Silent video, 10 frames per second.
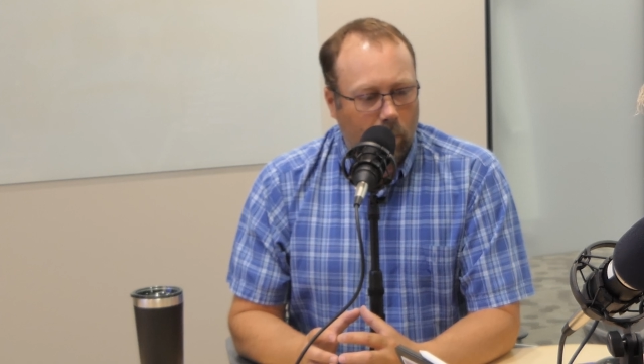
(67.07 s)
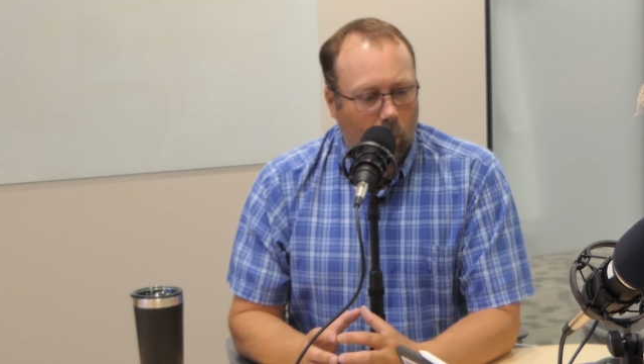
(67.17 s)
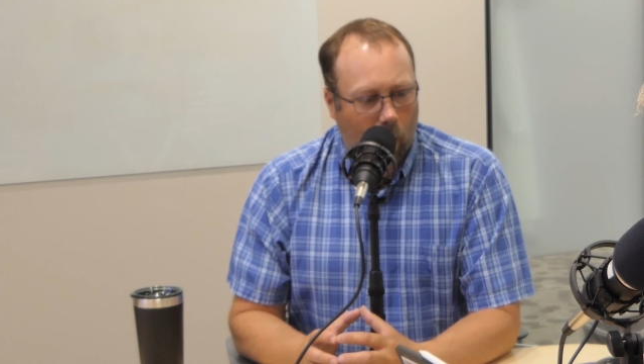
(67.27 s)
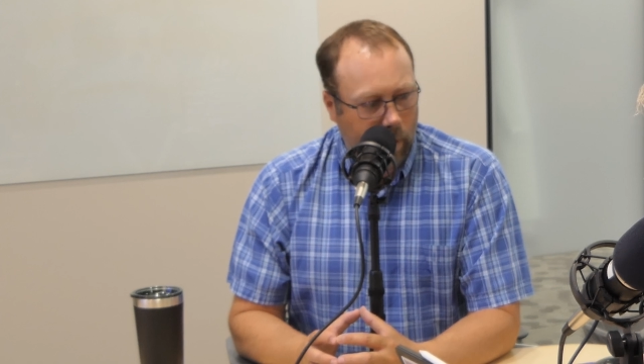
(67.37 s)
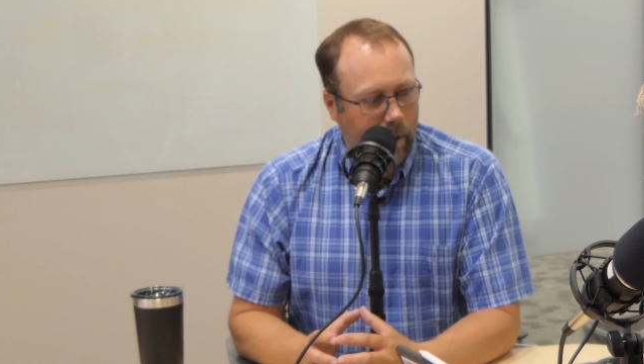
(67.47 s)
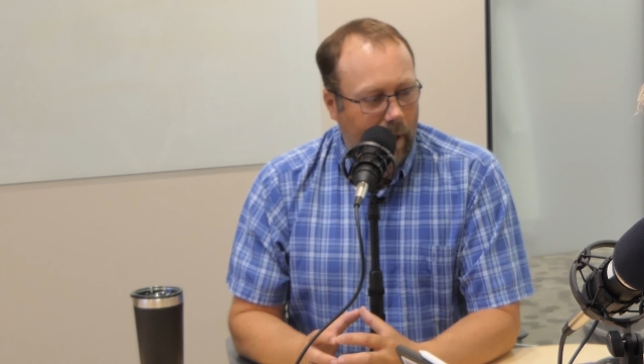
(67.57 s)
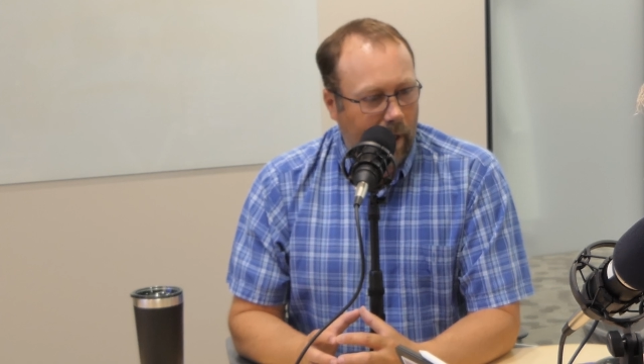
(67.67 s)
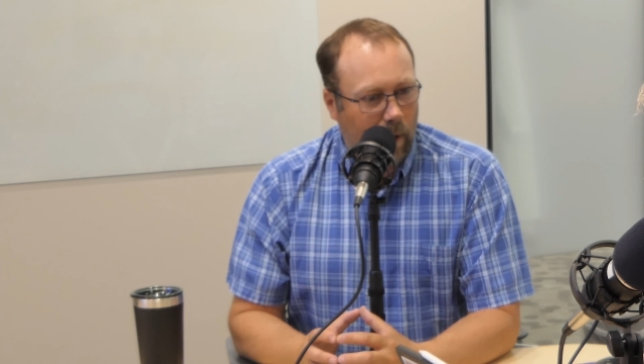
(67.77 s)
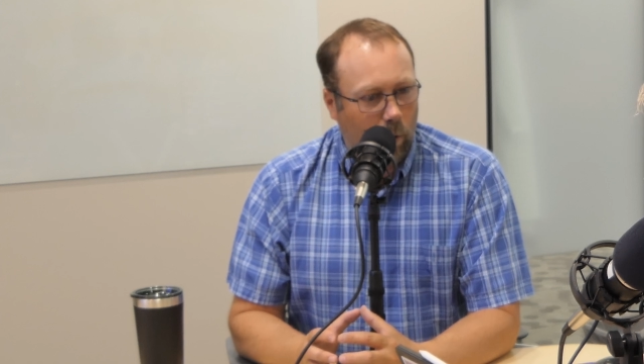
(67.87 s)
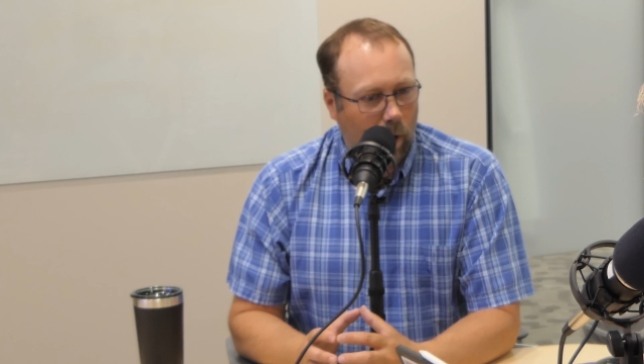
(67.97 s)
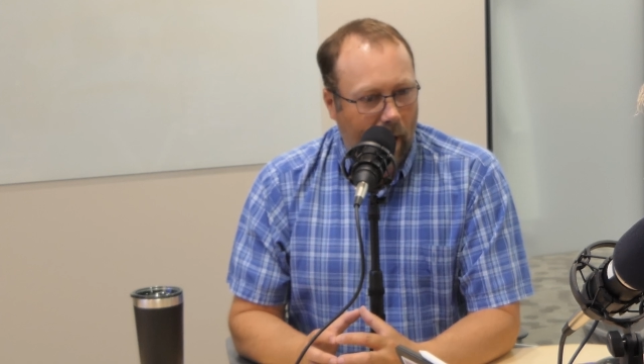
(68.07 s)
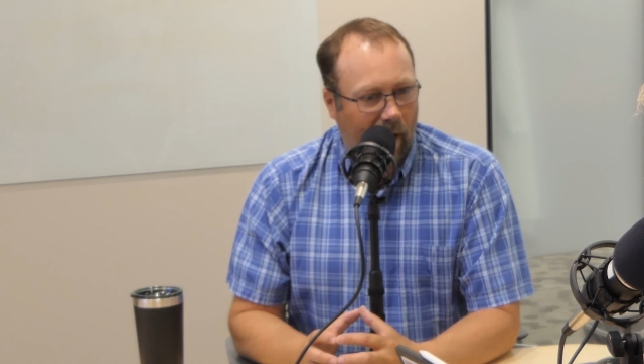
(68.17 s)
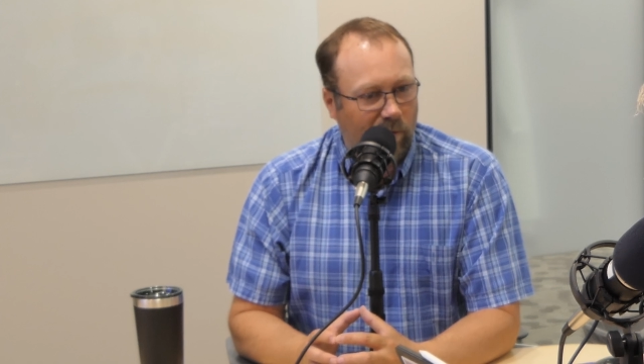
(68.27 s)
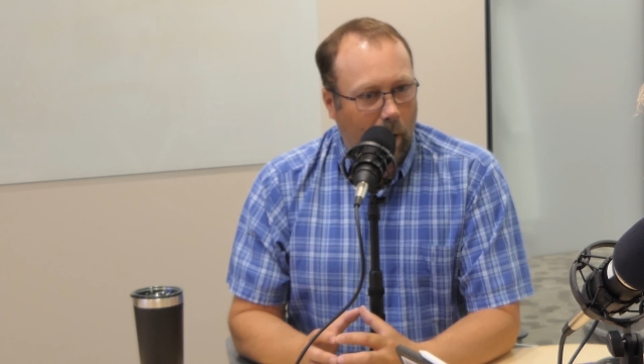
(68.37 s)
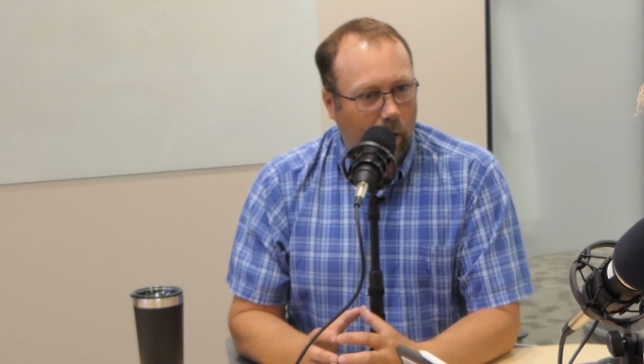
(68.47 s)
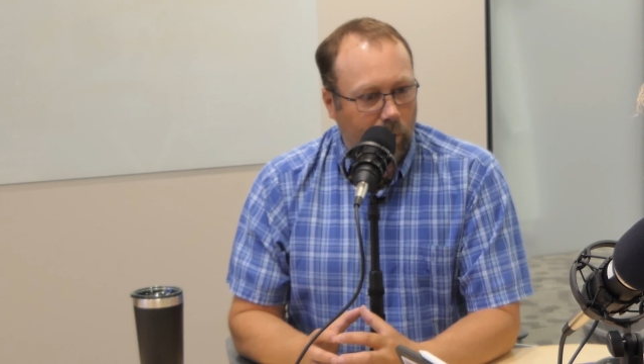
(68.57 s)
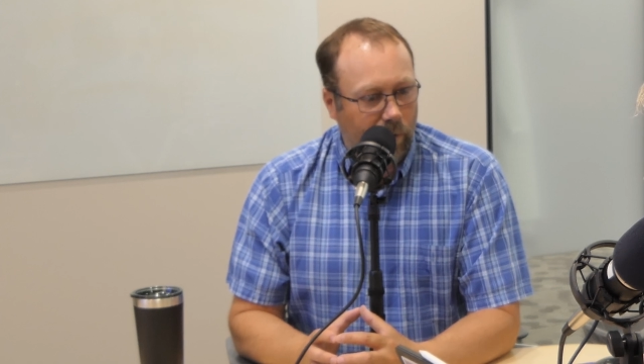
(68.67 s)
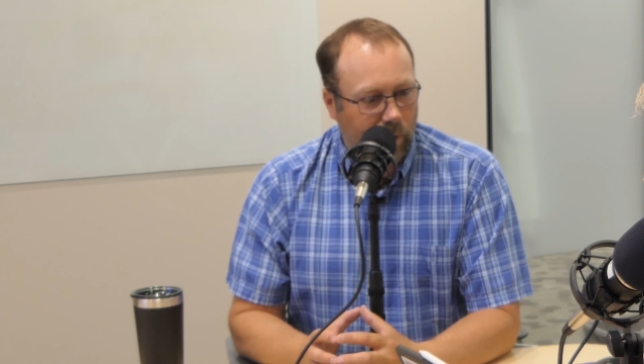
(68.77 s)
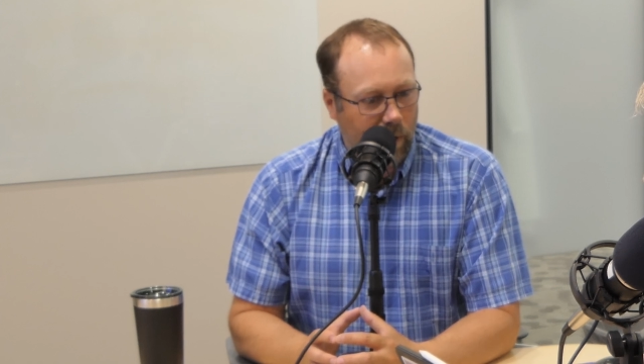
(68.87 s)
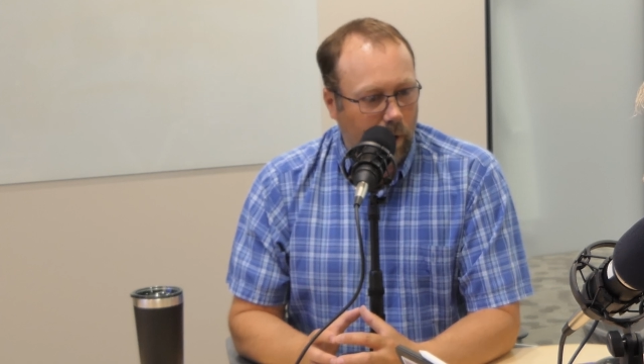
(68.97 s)
walk that animal a half mile to a
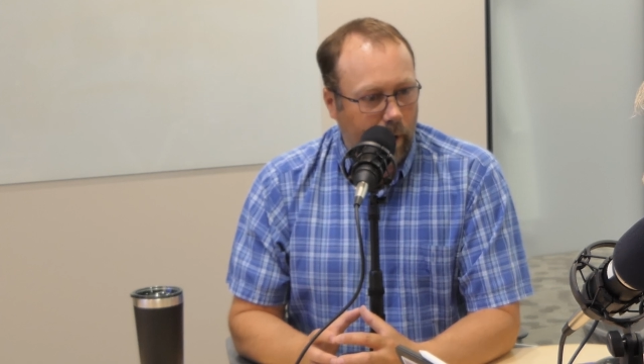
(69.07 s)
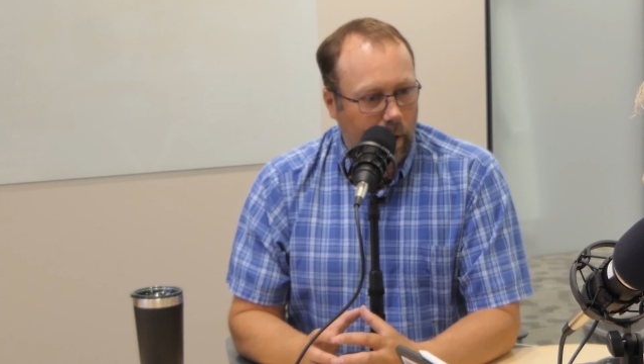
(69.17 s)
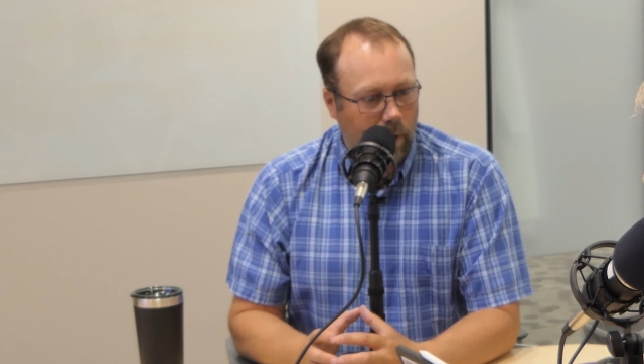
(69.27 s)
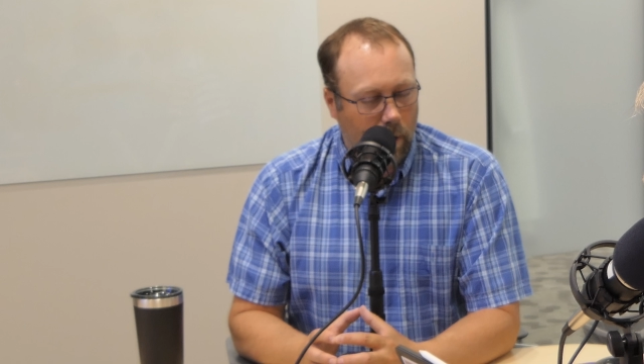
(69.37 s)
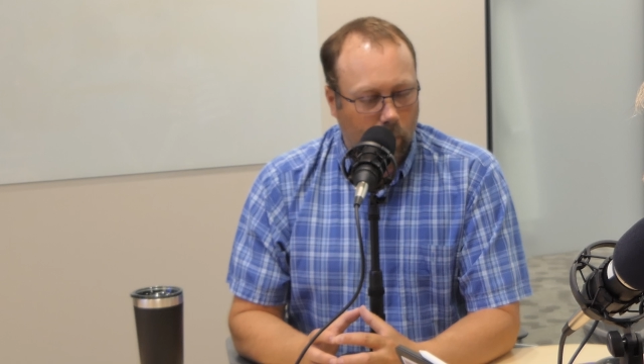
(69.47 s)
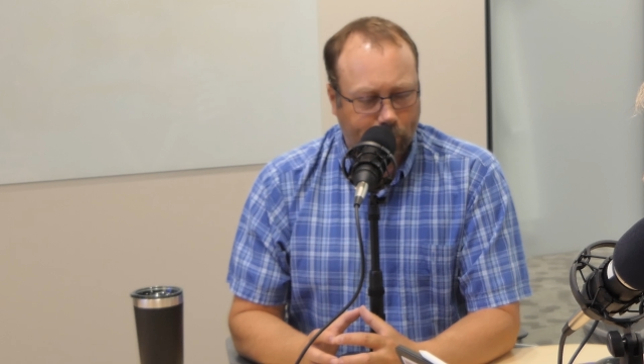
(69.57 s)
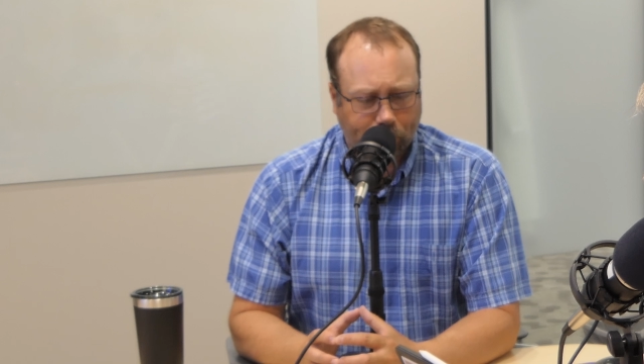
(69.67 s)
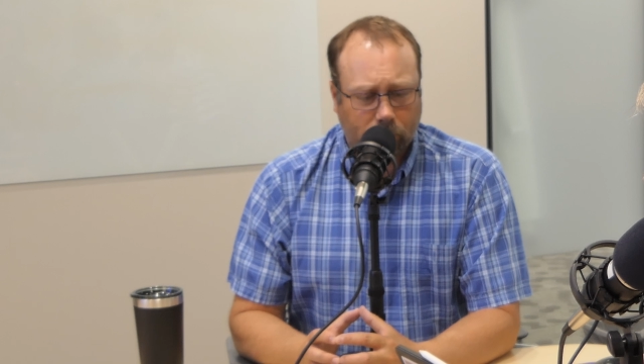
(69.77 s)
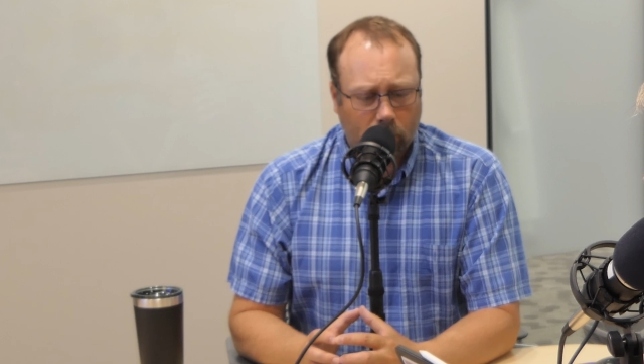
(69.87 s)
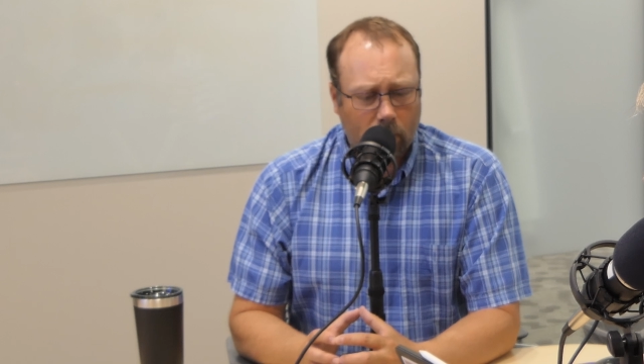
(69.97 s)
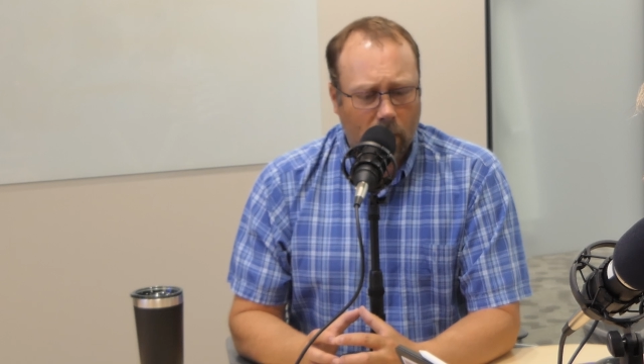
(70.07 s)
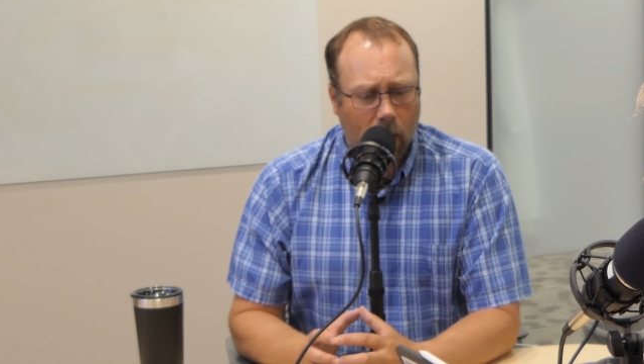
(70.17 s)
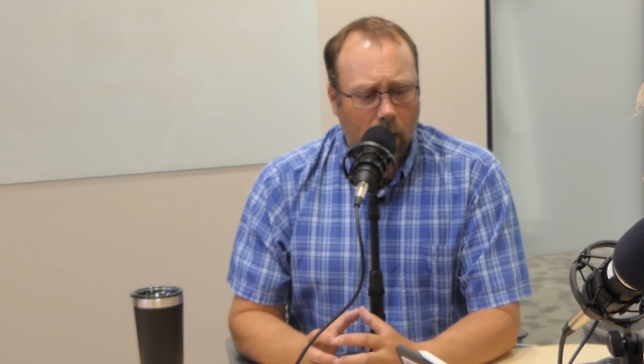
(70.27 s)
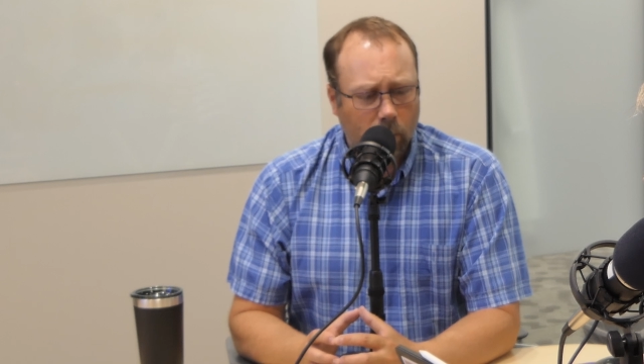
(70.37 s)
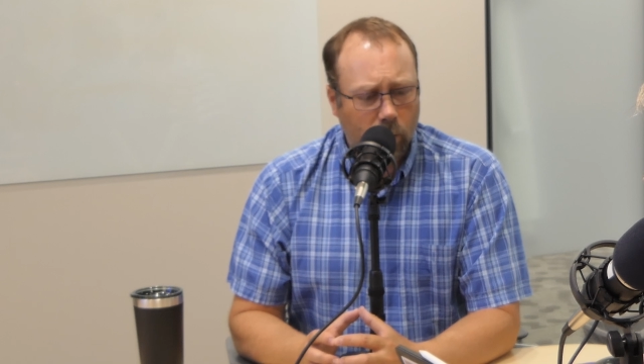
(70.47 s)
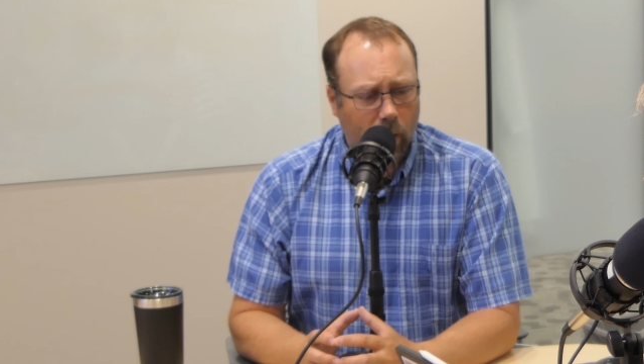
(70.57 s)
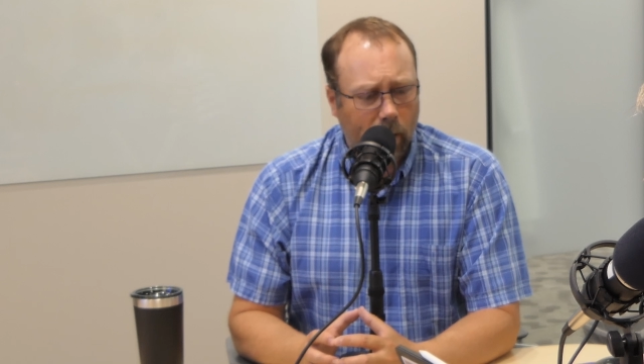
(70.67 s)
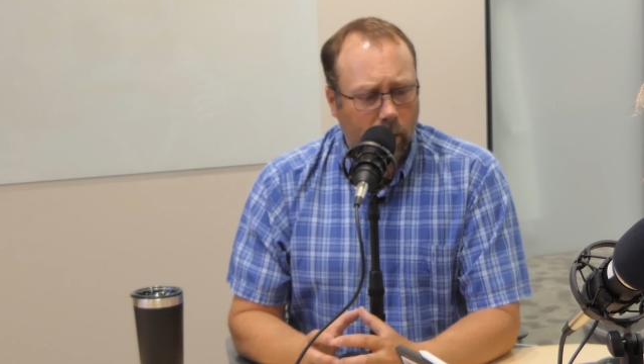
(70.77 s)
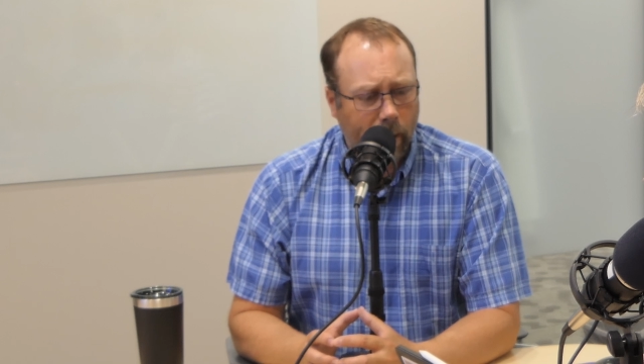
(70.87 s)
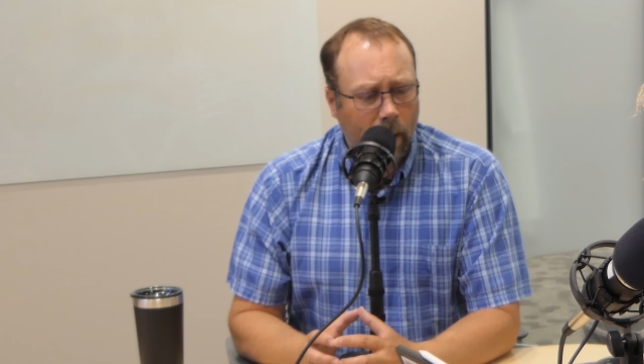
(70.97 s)
facility, so
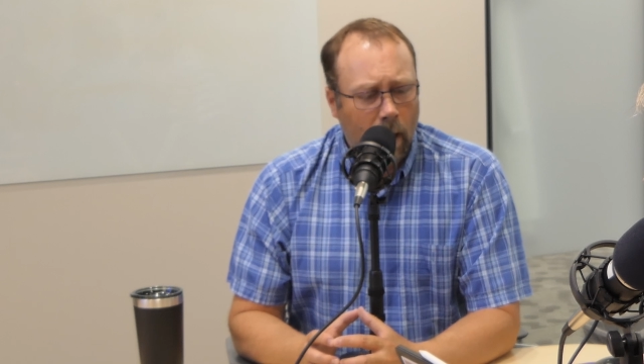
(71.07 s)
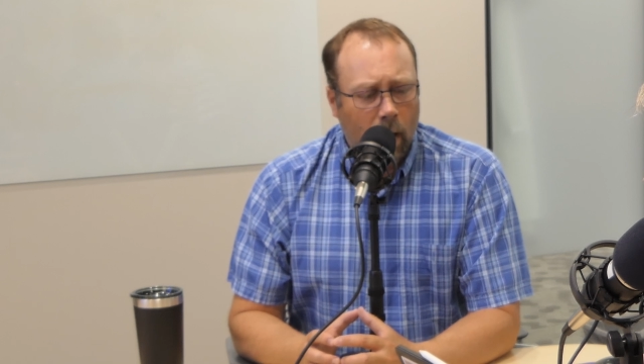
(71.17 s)
trailering.